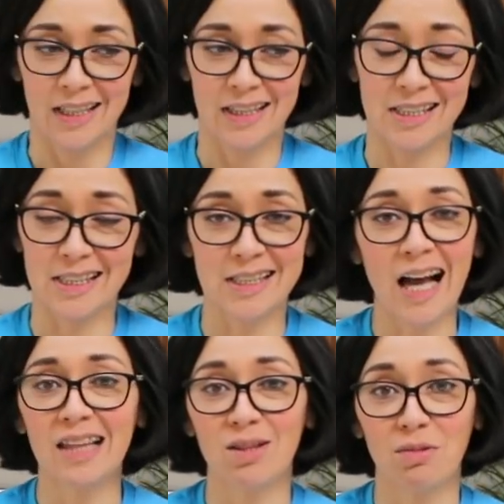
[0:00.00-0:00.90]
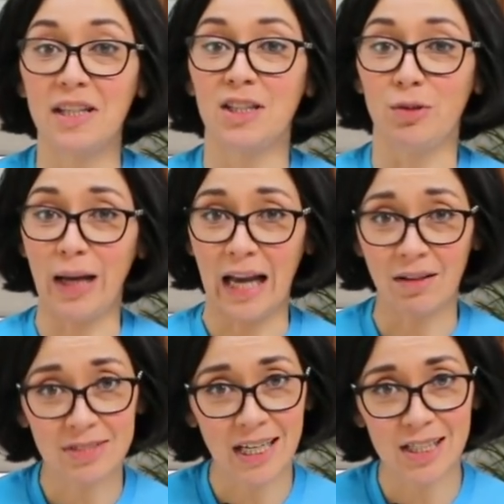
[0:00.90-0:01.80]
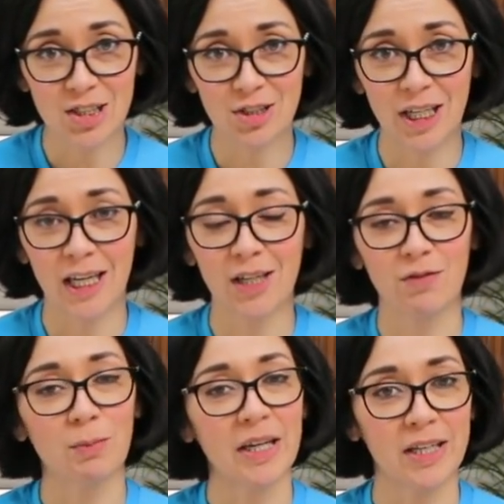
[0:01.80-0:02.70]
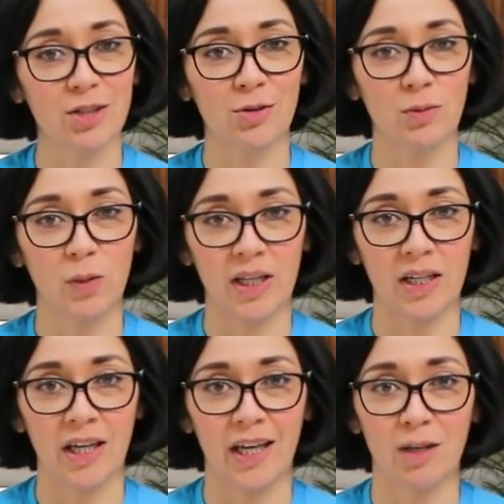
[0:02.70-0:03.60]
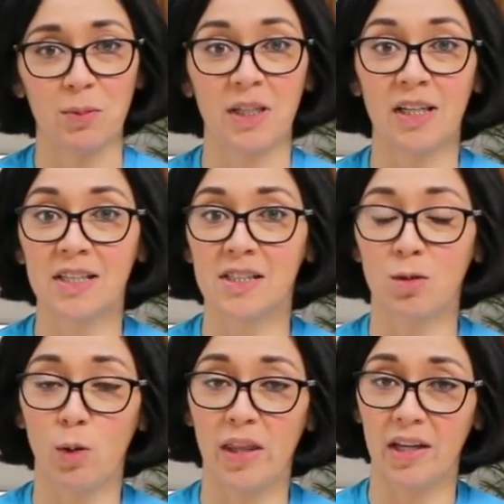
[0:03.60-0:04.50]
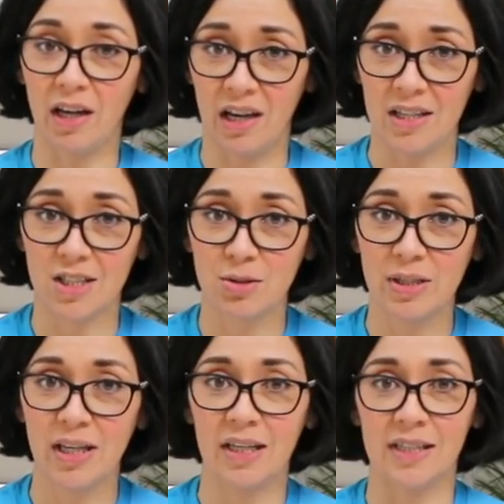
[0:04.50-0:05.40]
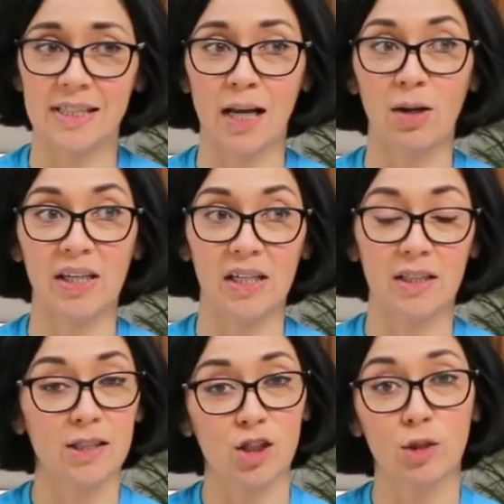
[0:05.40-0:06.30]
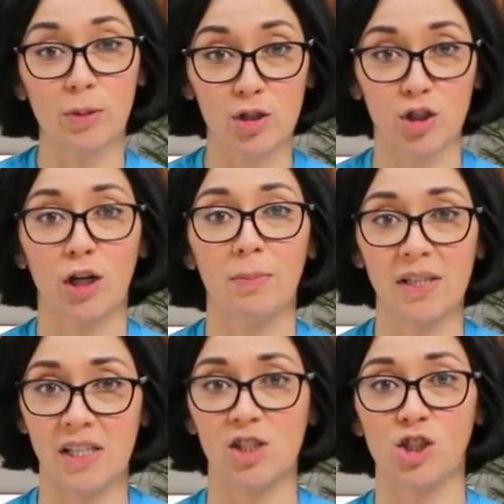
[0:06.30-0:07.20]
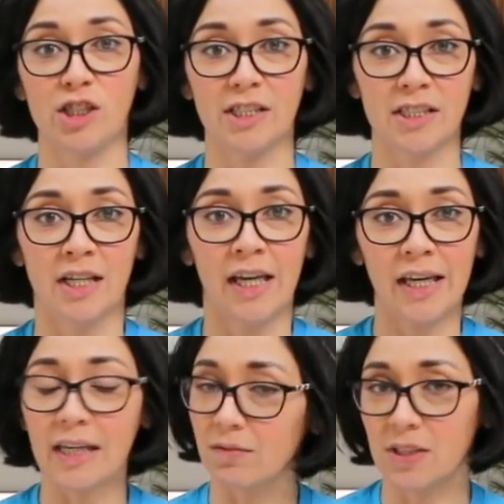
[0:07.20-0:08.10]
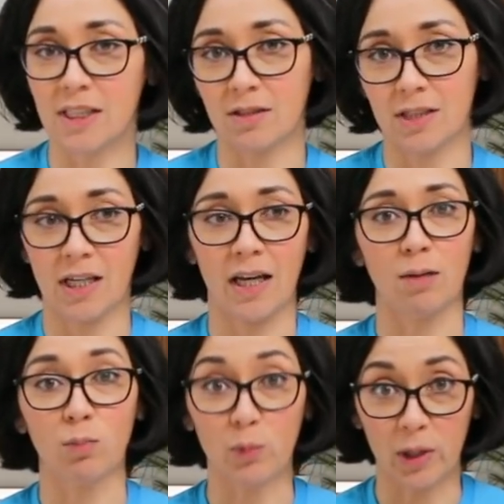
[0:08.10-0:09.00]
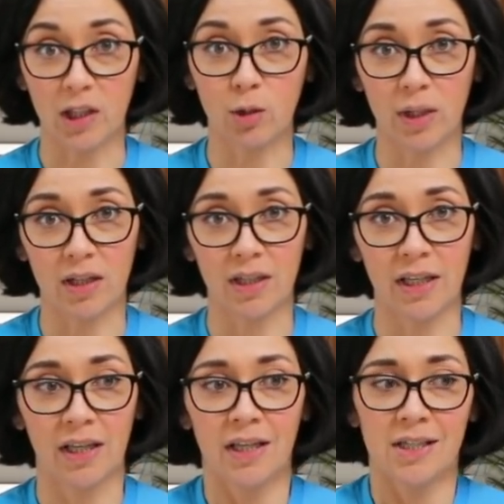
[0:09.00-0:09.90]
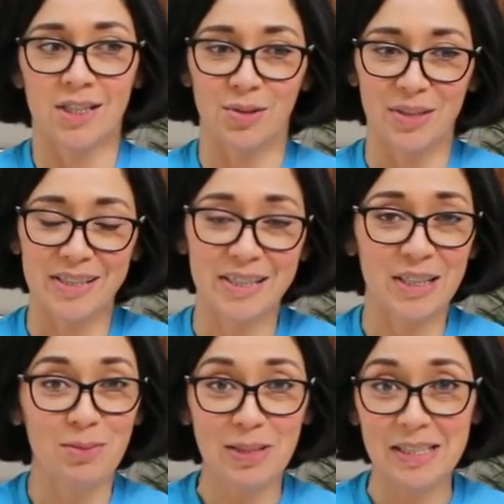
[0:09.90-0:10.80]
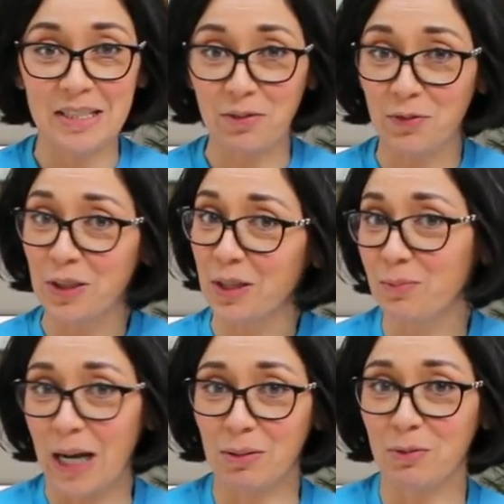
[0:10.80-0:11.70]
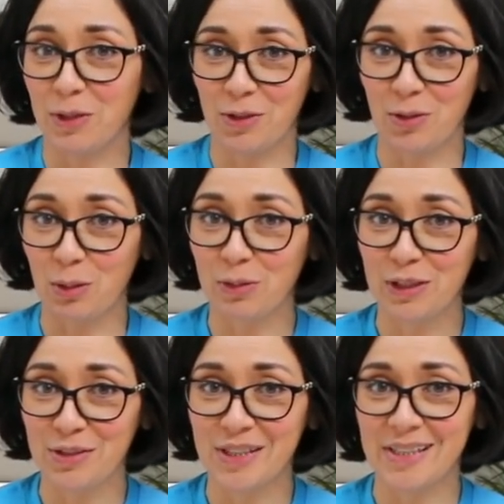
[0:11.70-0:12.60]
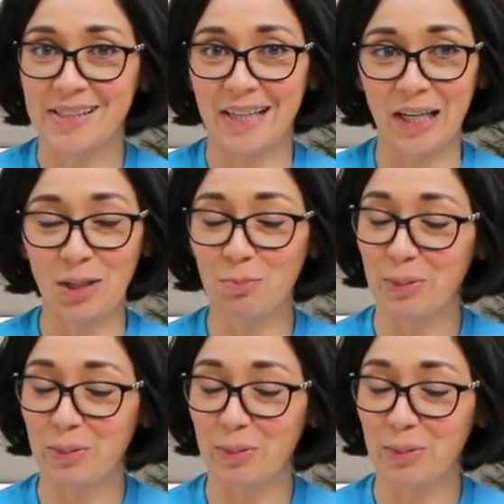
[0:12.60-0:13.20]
This is not the way that you have to ice your cake if you're making your own wedding cake, but it is the way that I do it and it's how I get super sharp edges every single time really quickly. So it is gonna be different than probably what you're normally used to seeing,